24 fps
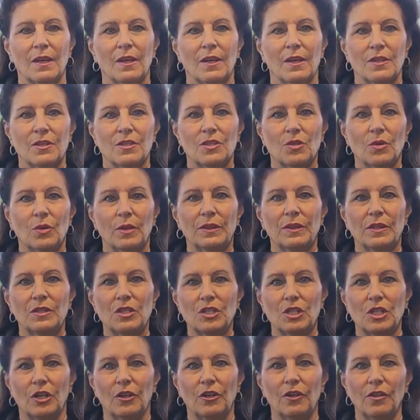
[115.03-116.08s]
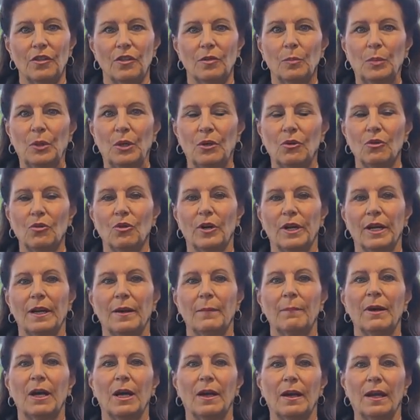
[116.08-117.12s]
So at the start of the
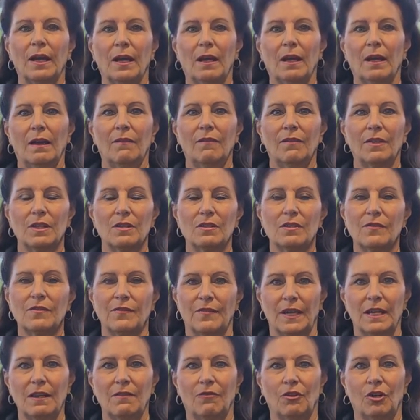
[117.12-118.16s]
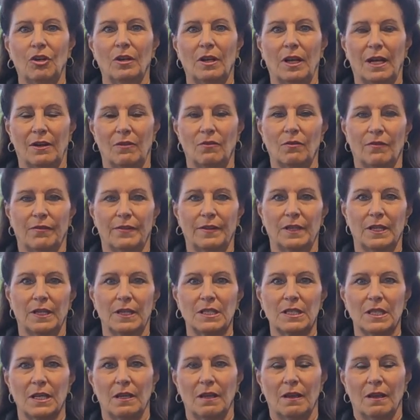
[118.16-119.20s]
program, I have this favorite outfit.
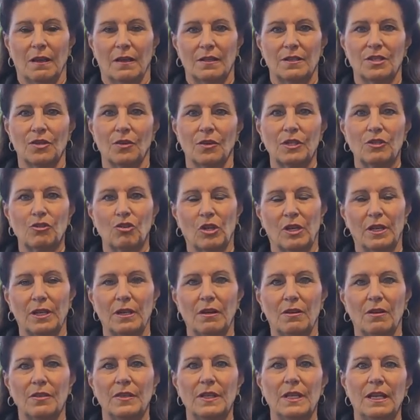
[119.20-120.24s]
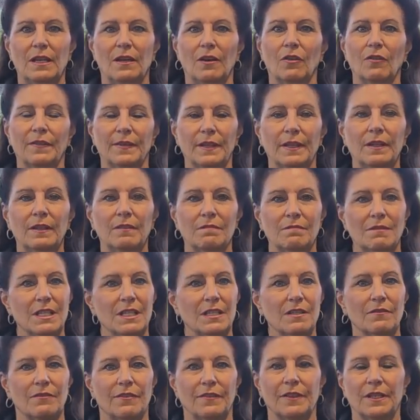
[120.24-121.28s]
So I tried on the outfit,
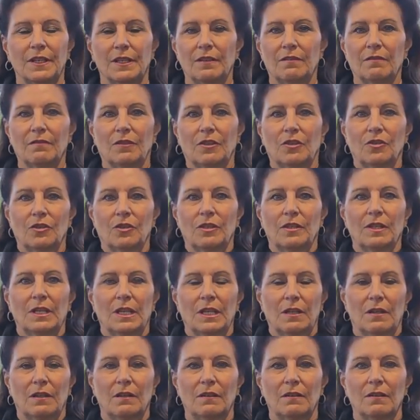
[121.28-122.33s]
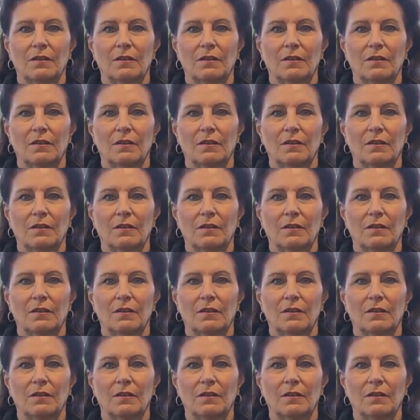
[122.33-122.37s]
didn't fit, couldn't get it